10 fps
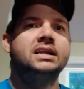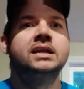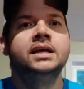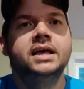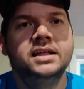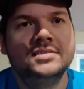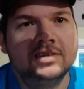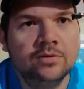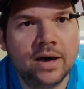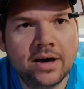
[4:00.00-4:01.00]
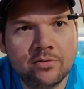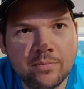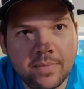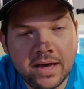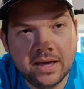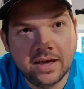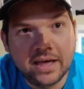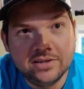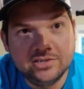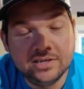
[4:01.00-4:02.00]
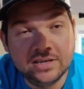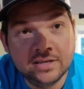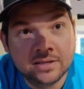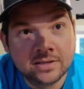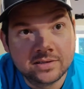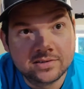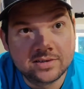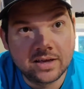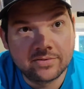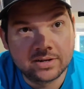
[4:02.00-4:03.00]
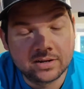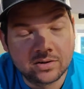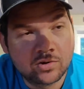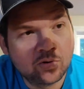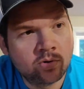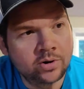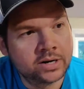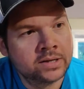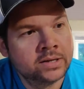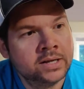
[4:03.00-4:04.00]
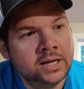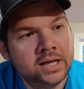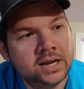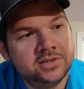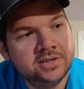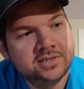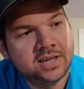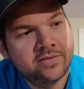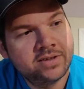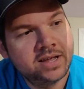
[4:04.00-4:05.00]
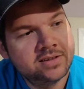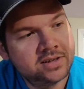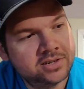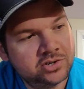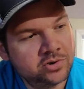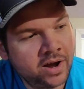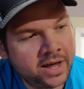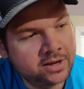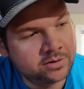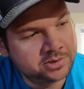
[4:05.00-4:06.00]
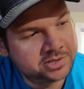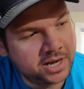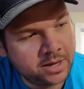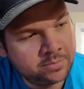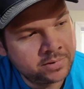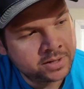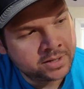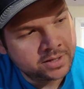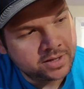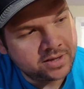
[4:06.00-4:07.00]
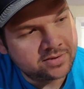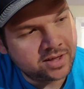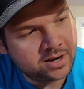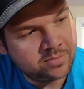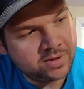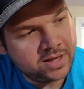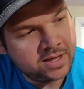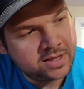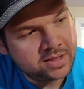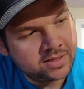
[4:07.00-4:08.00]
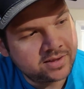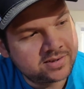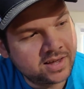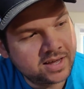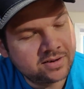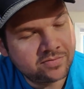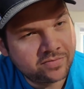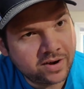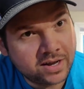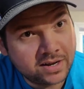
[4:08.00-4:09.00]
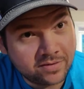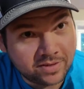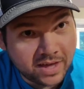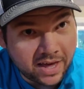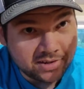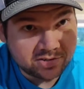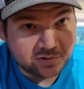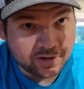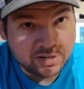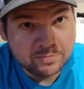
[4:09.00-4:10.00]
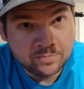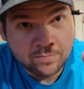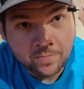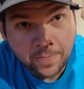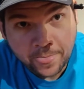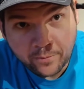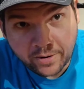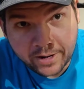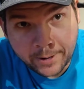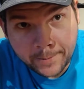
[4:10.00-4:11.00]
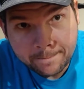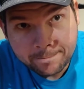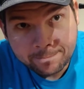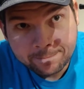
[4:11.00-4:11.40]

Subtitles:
right in and see how we make a G7 chord. And a G7 is a triangle shape. It's going to be the 2nd fret of the A string right here.